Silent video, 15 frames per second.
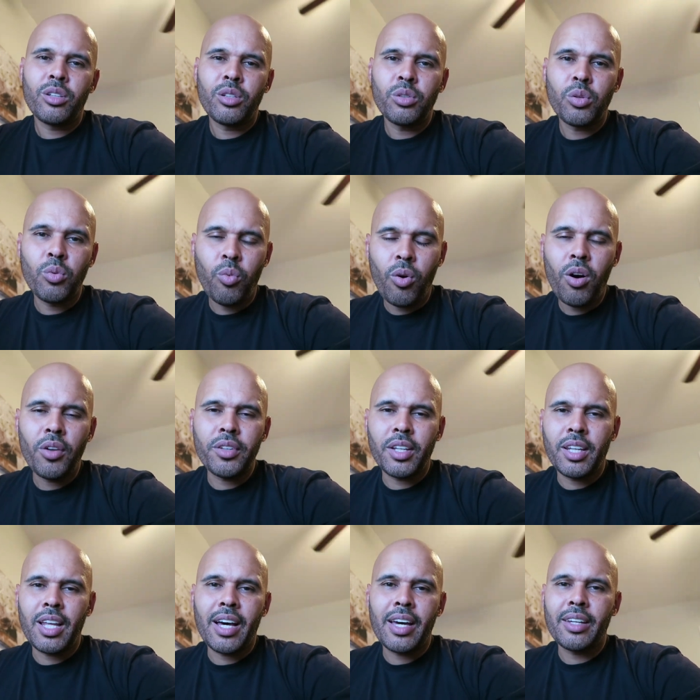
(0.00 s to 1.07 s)
Luke Walton a
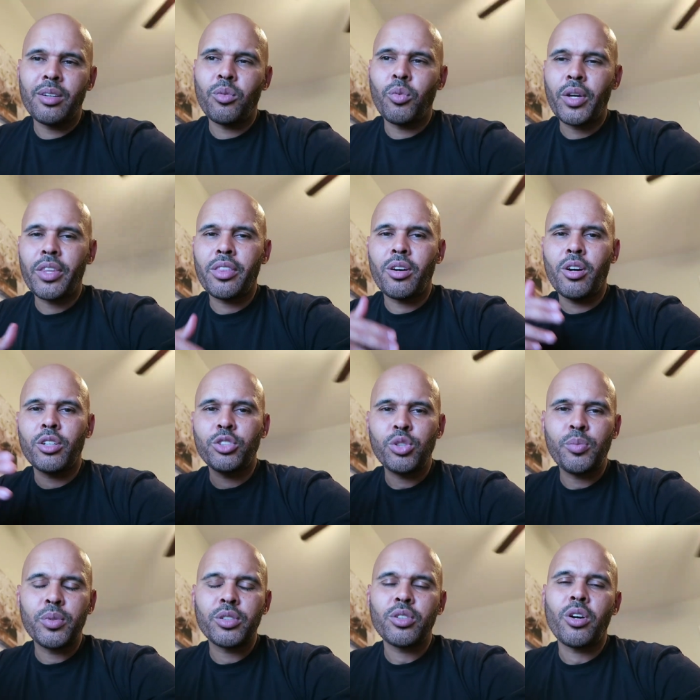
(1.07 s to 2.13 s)
lot with our
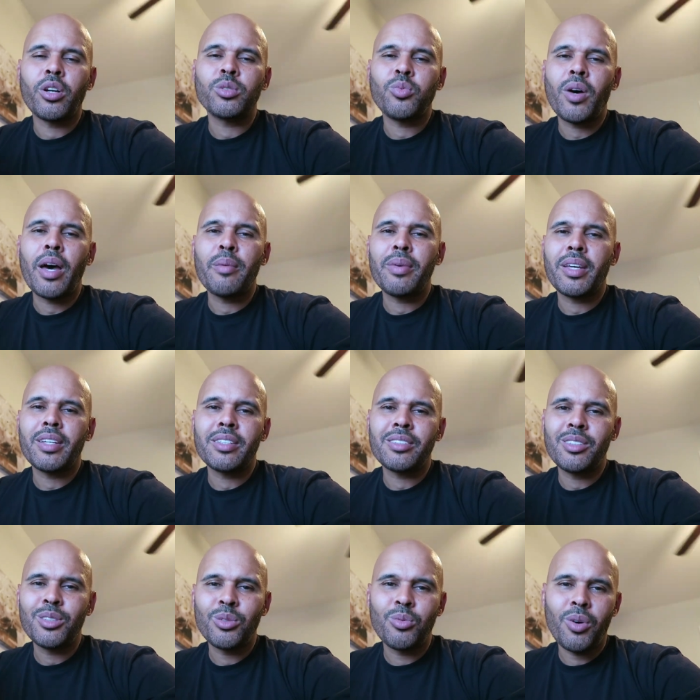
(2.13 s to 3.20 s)
superstars. Why? Because
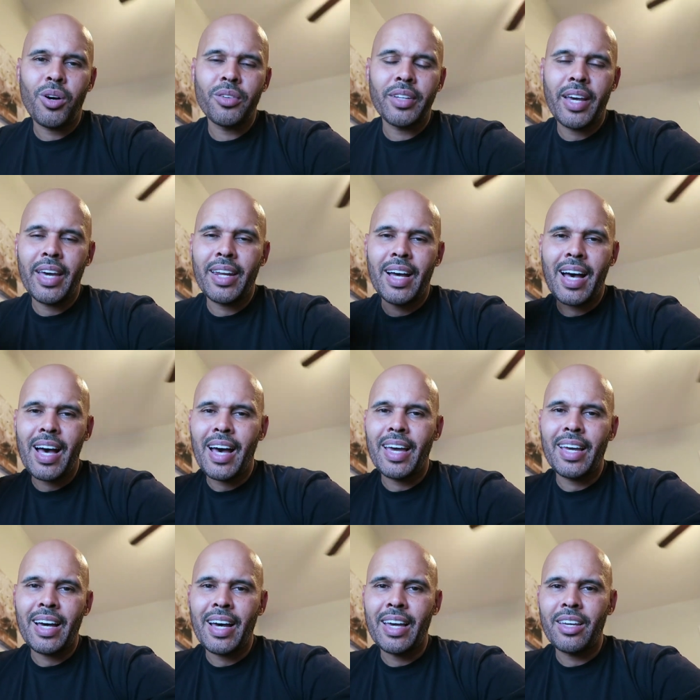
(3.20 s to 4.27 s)
Luke Walton had a
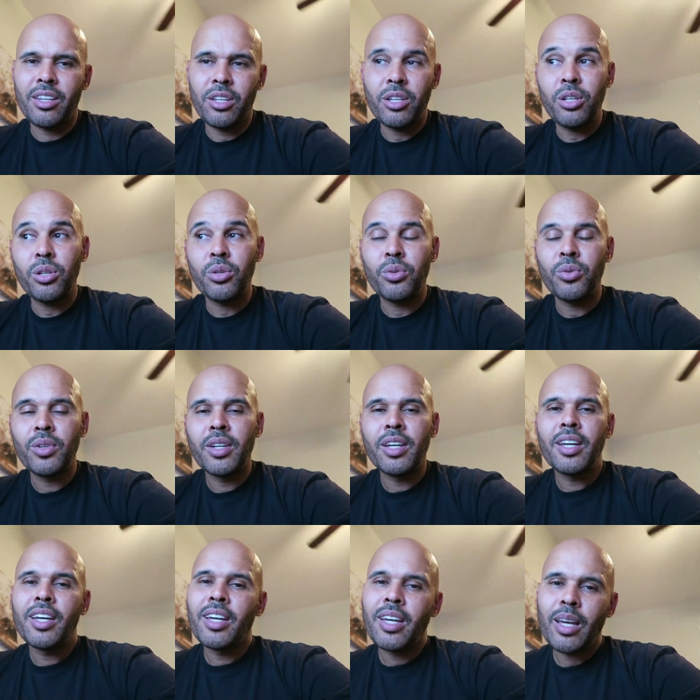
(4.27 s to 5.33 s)
high IQ
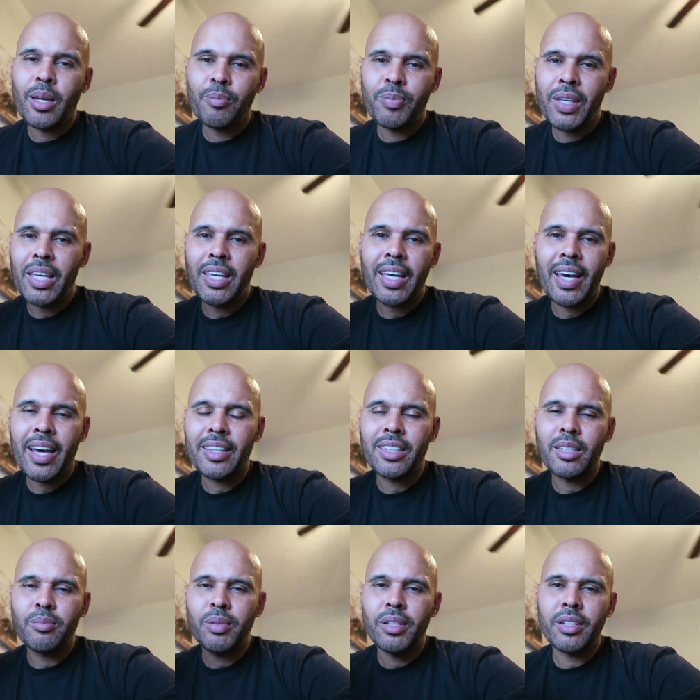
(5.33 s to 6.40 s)
and he had
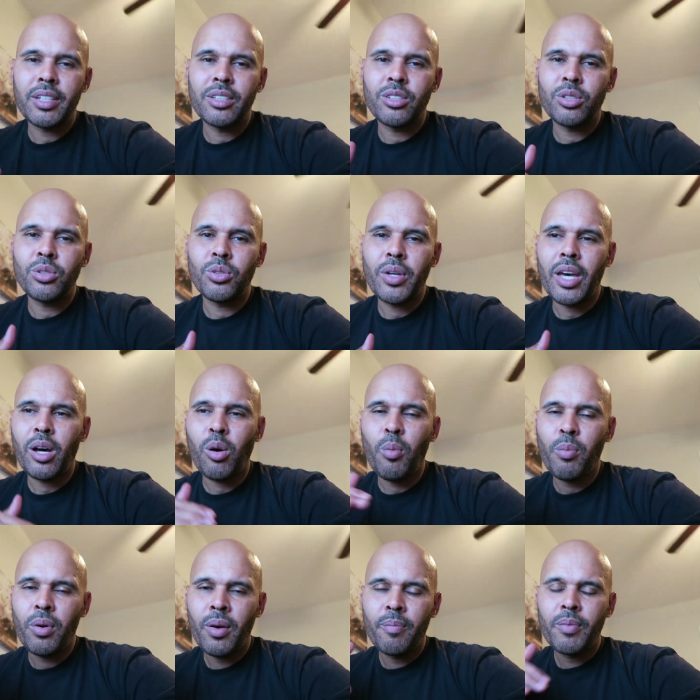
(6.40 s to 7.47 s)
the ability to
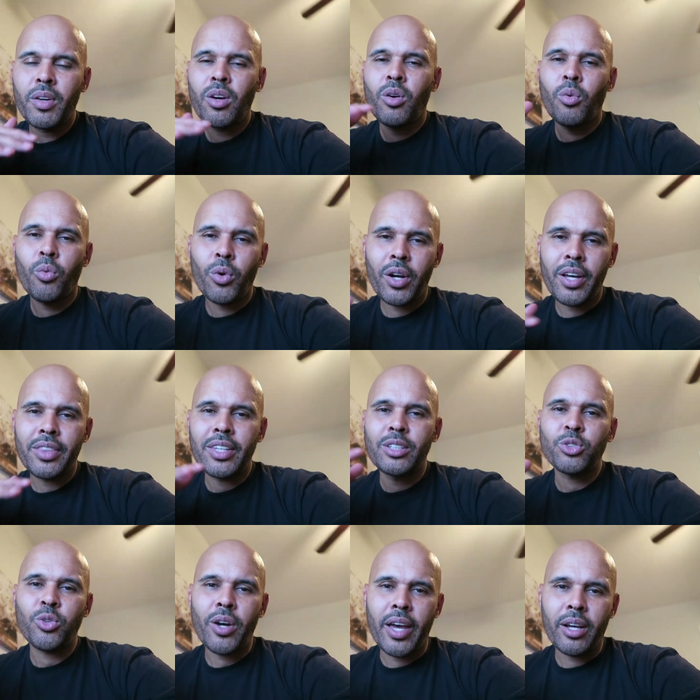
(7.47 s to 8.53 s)
help run the
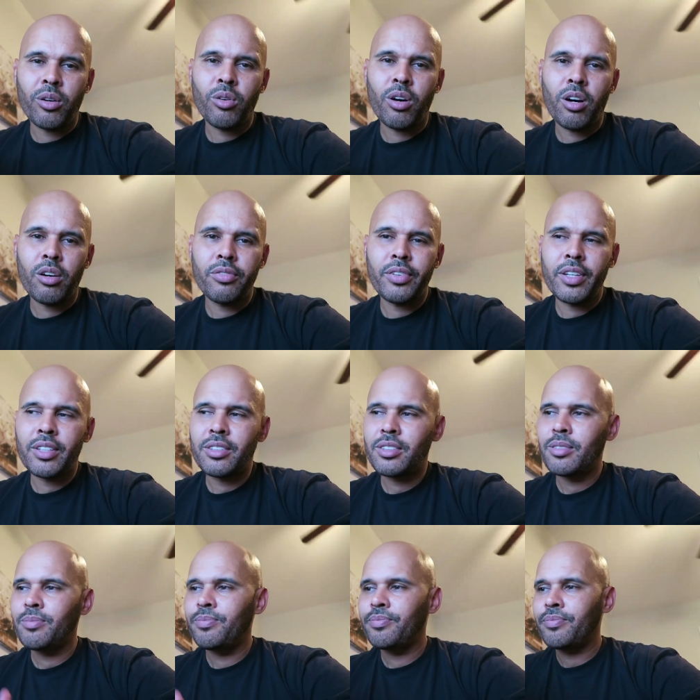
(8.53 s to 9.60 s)
triangle
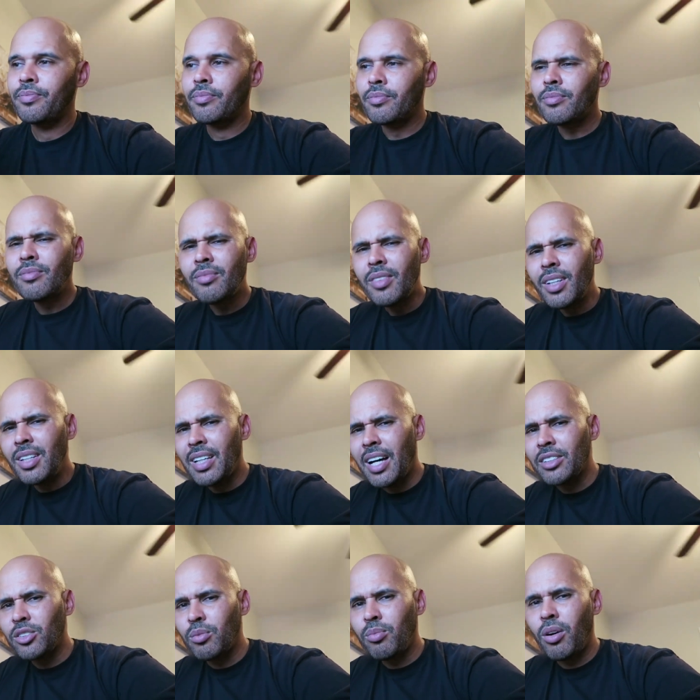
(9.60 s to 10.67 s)
offense.
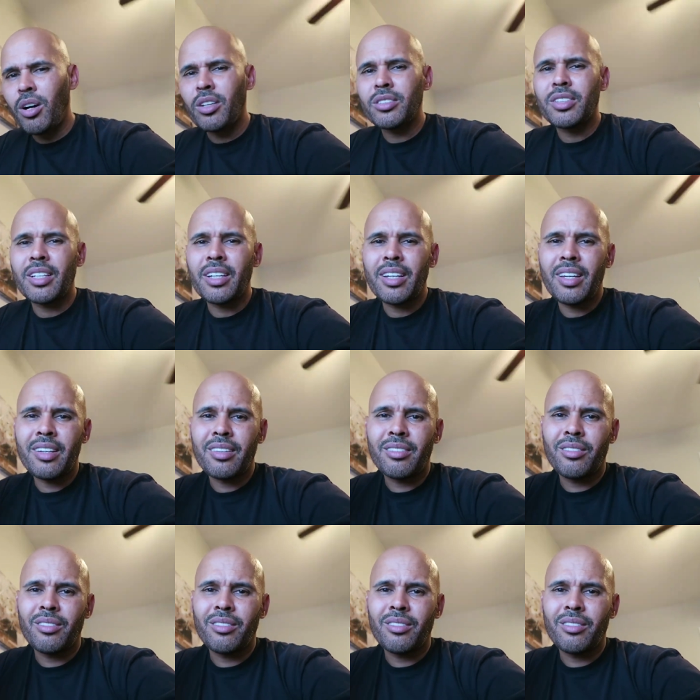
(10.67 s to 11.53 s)
Lonzo Ball's a